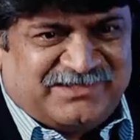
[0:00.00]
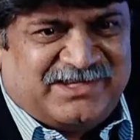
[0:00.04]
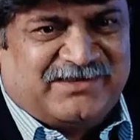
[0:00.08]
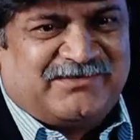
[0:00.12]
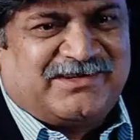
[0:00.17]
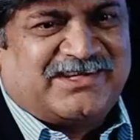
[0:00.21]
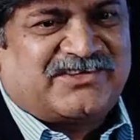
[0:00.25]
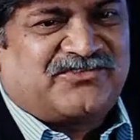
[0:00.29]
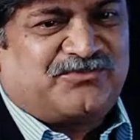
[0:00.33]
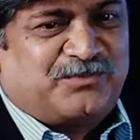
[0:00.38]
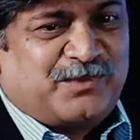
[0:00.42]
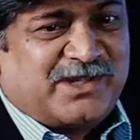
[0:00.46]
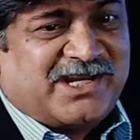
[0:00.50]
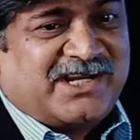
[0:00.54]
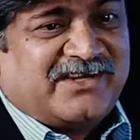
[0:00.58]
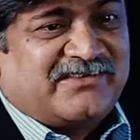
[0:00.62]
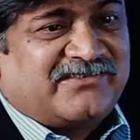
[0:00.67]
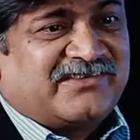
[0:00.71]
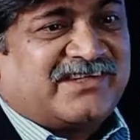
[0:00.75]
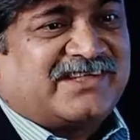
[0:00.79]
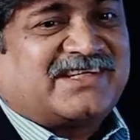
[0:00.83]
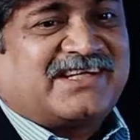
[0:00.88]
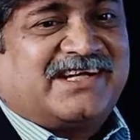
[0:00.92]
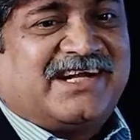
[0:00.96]
we have
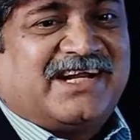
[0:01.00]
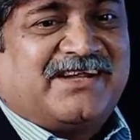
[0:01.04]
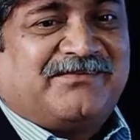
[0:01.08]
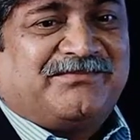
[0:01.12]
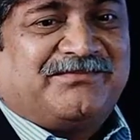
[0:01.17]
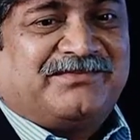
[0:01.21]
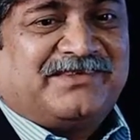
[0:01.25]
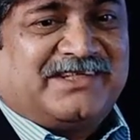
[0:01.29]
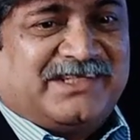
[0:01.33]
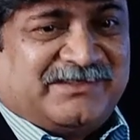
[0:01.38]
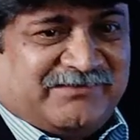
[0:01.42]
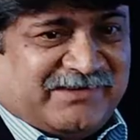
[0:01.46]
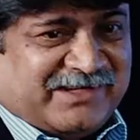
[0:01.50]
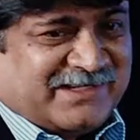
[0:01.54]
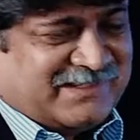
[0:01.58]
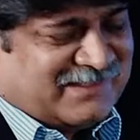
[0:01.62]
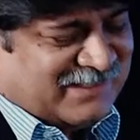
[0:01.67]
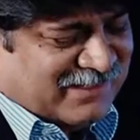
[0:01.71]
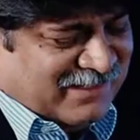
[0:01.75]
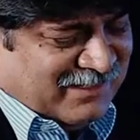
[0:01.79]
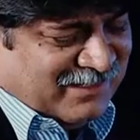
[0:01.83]
experienced such kind of events.